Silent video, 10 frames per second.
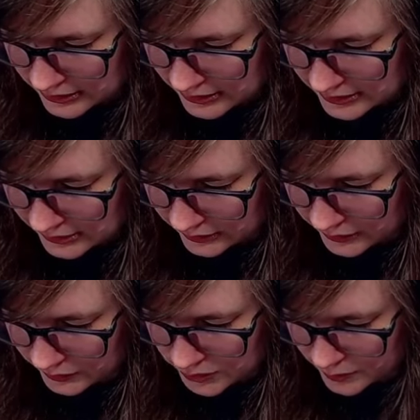it's a
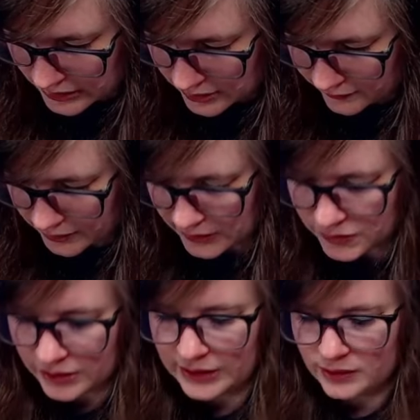little too powerful and I was
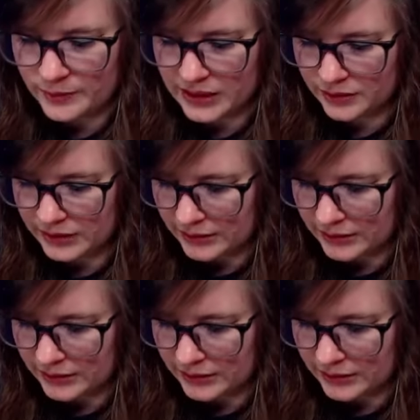running out of battery